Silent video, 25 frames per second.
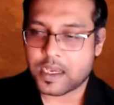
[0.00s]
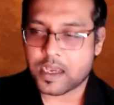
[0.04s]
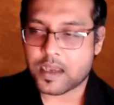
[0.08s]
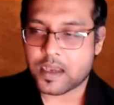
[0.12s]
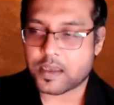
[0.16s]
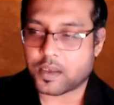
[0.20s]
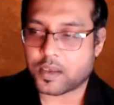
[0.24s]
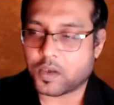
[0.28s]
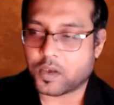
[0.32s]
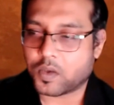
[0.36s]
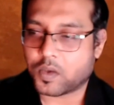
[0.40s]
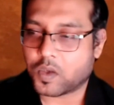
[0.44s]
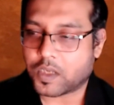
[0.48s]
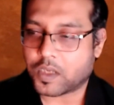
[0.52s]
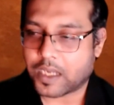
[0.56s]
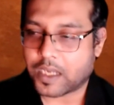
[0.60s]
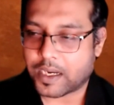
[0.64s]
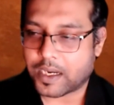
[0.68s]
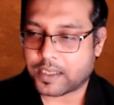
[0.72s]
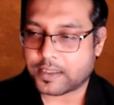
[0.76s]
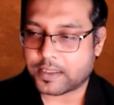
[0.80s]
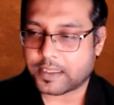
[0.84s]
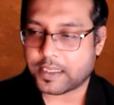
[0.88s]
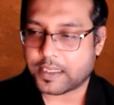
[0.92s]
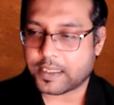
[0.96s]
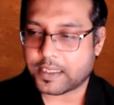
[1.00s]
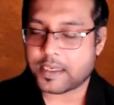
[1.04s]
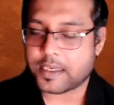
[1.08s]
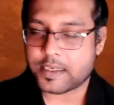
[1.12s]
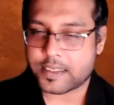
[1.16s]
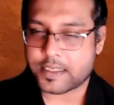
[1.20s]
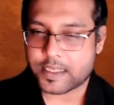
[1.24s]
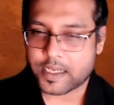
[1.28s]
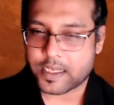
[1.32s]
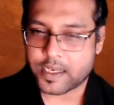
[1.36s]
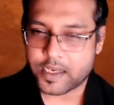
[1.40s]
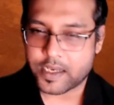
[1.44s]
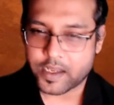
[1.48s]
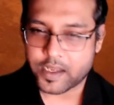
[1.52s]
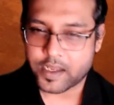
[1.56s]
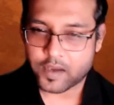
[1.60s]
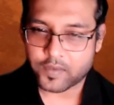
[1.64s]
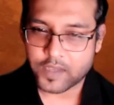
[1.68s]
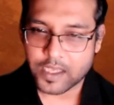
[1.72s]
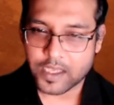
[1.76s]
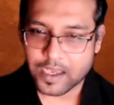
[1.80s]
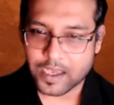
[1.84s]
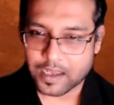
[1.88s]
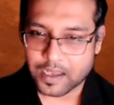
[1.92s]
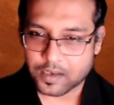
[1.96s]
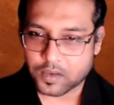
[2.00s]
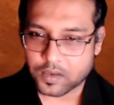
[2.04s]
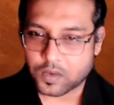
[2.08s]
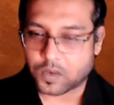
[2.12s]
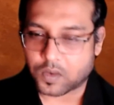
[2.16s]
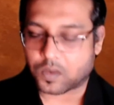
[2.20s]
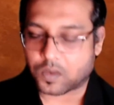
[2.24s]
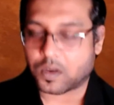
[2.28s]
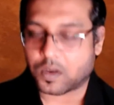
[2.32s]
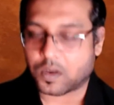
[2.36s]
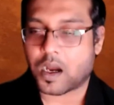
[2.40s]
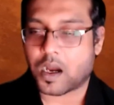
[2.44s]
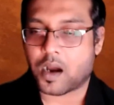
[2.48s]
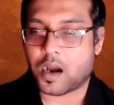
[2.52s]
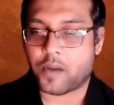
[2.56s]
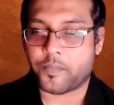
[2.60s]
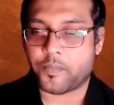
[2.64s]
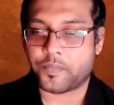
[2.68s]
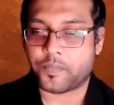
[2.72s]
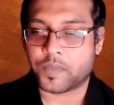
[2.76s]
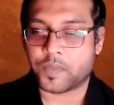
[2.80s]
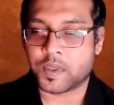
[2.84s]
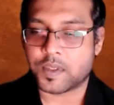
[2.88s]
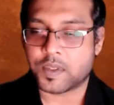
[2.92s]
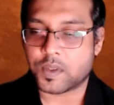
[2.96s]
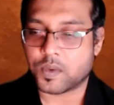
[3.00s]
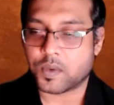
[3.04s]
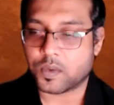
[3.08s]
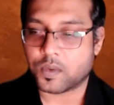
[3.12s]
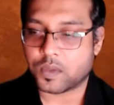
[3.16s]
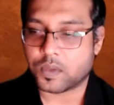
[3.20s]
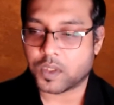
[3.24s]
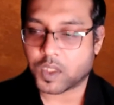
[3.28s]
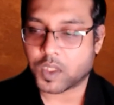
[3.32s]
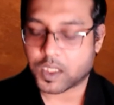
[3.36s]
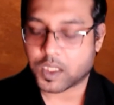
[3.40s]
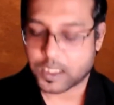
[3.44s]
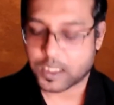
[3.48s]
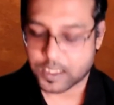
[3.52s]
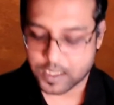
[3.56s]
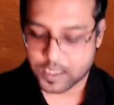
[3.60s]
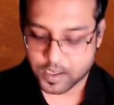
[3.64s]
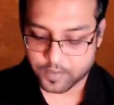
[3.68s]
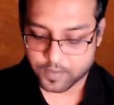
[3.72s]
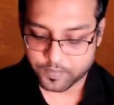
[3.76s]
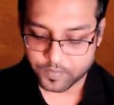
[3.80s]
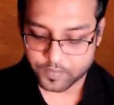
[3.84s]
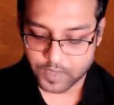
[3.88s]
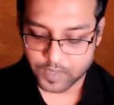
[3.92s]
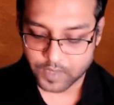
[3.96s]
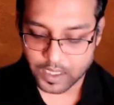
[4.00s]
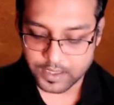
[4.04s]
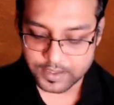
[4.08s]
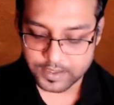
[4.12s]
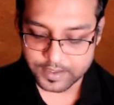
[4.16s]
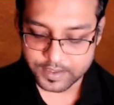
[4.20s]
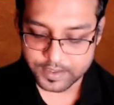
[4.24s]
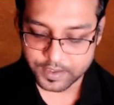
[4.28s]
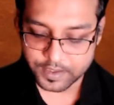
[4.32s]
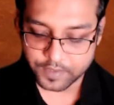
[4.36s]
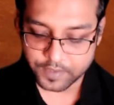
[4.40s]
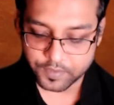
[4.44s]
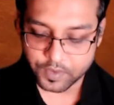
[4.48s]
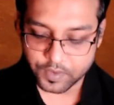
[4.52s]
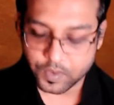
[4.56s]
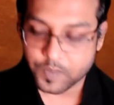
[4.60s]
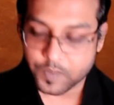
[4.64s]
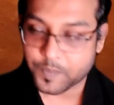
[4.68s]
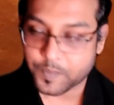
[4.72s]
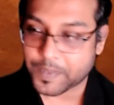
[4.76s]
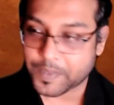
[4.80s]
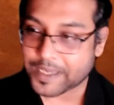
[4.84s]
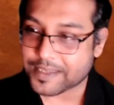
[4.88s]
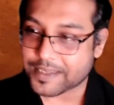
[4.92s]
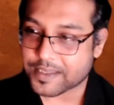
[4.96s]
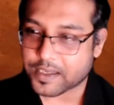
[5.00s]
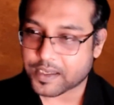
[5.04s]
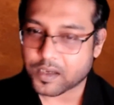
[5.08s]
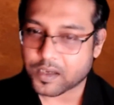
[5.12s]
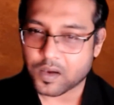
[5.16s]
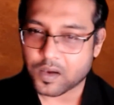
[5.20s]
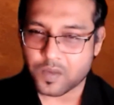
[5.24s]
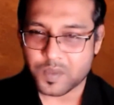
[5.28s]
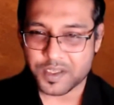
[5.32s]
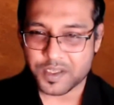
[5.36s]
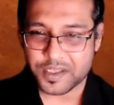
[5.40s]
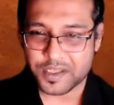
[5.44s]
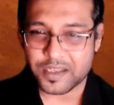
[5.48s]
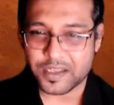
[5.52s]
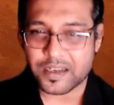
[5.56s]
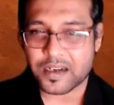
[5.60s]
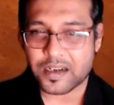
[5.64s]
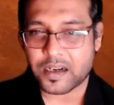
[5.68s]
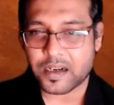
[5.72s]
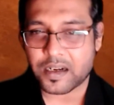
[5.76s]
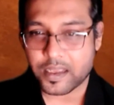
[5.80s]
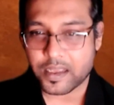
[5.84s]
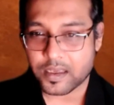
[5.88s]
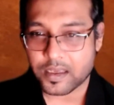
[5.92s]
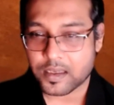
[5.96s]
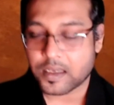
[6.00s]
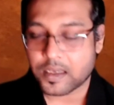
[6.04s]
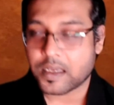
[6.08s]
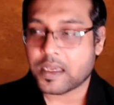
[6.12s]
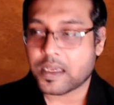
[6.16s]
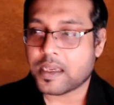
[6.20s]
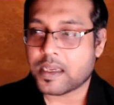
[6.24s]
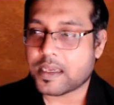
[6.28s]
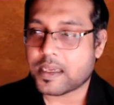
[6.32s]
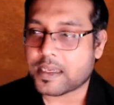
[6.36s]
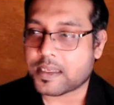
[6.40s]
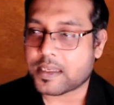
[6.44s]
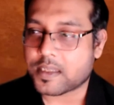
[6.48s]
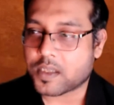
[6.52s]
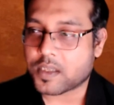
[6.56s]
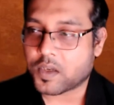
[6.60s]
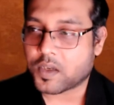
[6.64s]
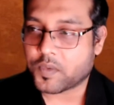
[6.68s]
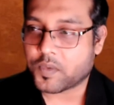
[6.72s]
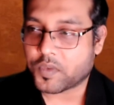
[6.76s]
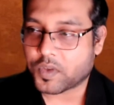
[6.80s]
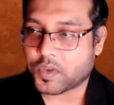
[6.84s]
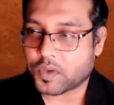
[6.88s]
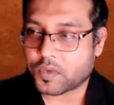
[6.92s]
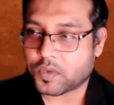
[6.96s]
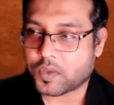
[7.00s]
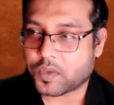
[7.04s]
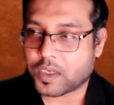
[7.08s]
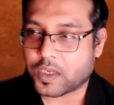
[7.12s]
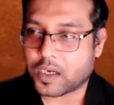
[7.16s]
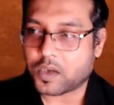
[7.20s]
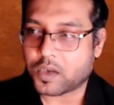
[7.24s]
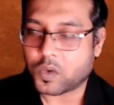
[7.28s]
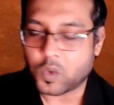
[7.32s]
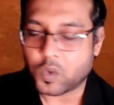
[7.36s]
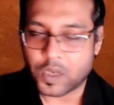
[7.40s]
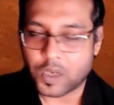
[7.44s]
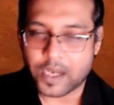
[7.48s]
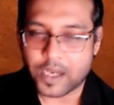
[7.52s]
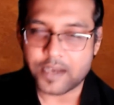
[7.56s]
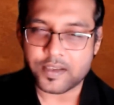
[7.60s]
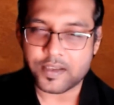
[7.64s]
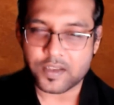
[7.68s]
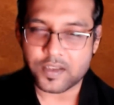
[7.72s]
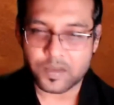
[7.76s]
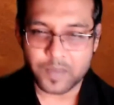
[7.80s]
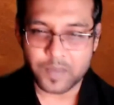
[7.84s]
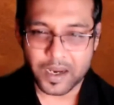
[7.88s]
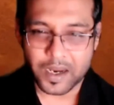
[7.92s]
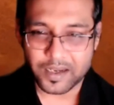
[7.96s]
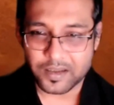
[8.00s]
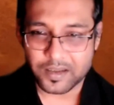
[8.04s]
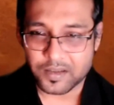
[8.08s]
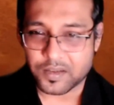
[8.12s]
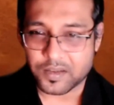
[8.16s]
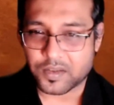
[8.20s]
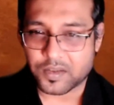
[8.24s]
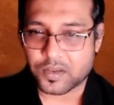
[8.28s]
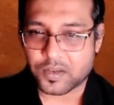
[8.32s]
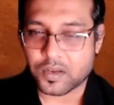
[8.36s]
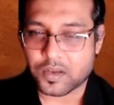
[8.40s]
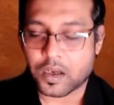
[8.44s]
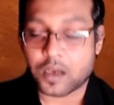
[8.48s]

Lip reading: Look at the DNA of the algo. So look, I'll just give you a basic on machine learning in terms of there are two kinds of patterns.